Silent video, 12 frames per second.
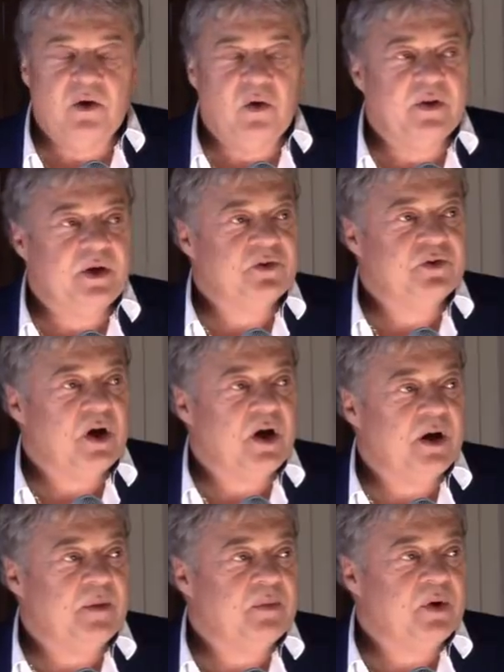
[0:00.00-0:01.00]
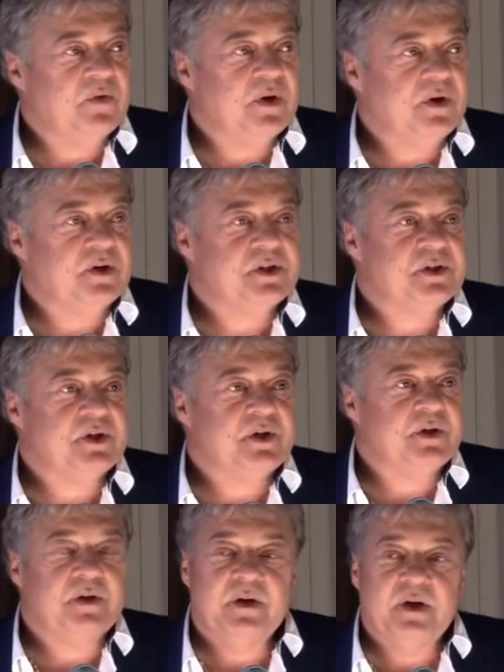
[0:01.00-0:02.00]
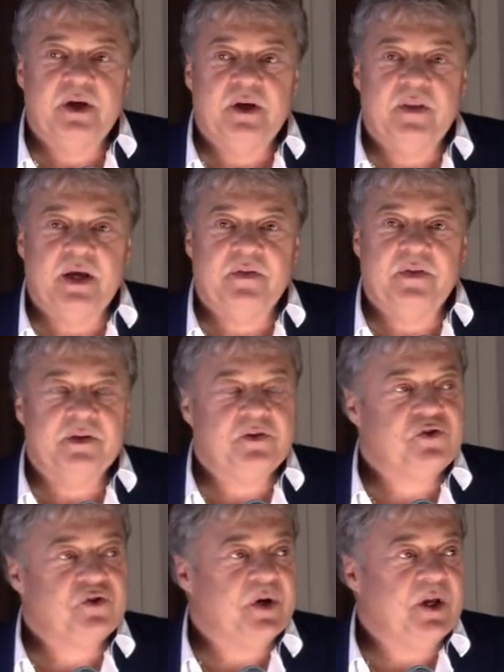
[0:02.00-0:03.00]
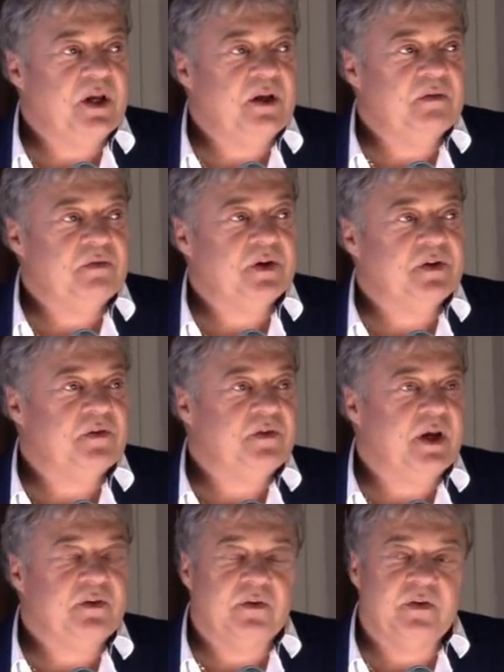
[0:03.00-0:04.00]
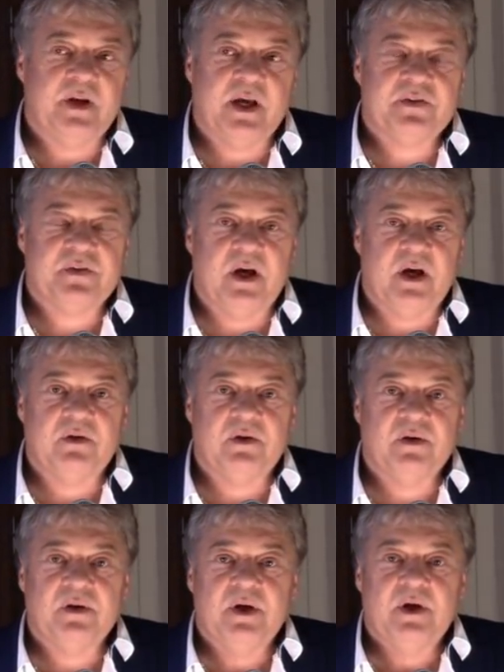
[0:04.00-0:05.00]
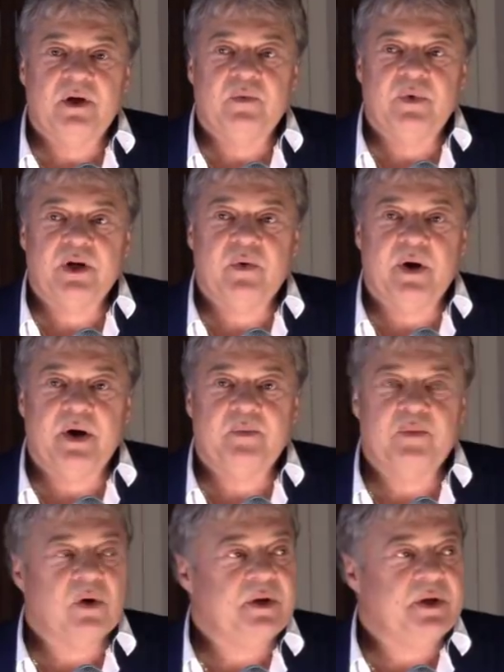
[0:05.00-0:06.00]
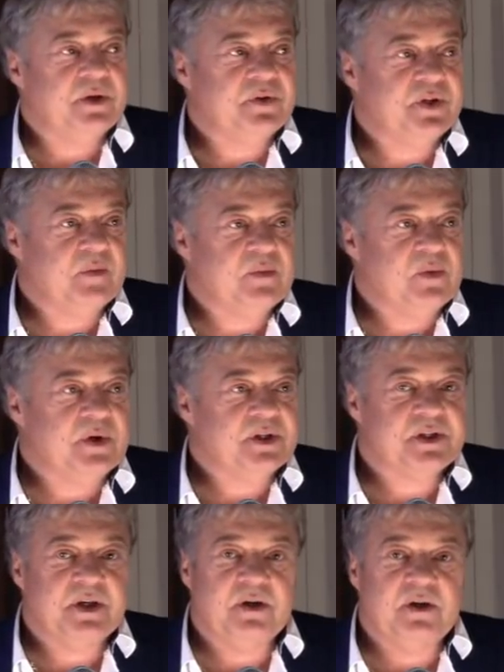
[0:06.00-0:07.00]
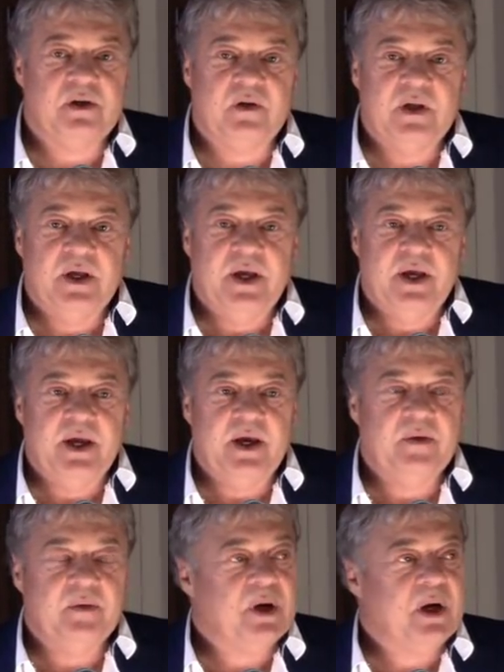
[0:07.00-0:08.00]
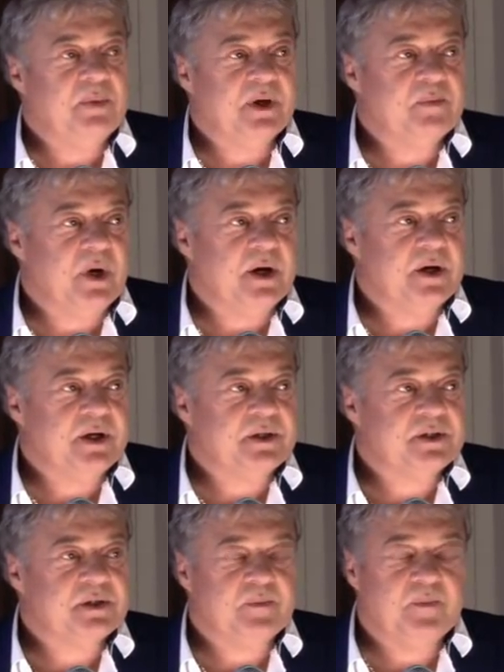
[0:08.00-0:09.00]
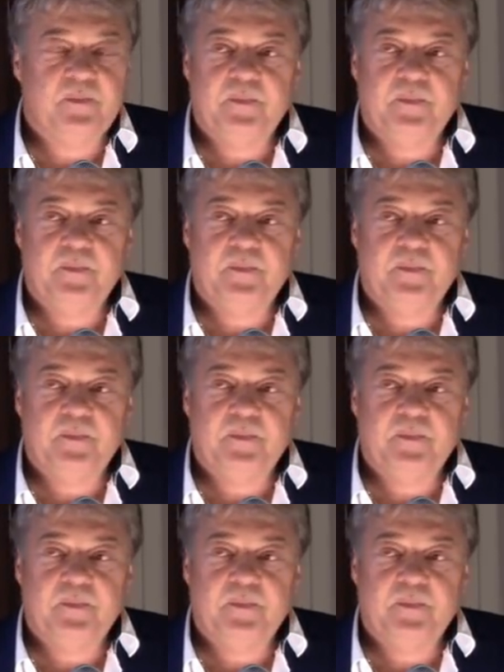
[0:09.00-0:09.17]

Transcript: Coley and John both understood that this journey, for it to take to the next level, required more leadership, more skill, and public markets.